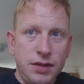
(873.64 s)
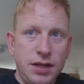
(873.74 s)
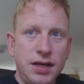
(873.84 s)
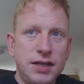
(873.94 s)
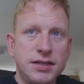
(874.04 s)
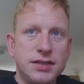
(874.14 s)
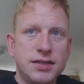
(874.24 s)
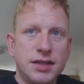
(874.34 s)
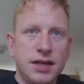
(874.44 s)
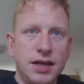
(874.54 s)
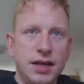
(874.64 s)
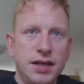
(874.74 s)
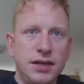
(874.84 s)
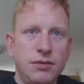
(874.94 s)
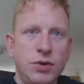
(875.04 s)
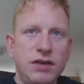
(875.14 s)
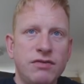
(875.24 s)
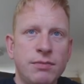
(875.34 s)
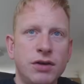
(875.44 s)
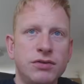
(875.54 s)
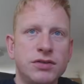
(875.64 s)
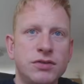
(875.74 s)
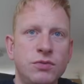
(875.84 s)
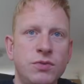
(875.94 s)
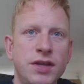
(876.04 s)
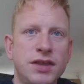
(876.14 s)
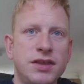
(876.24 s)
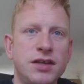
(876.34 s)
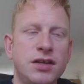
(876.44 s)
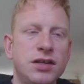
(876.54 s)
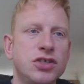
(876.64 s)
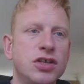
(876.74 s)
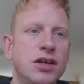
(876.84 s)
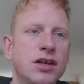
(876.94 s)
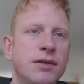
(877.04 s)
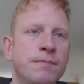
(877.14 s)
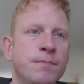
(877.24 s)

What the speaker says: Here's a Wii Remote with the Nunchuck.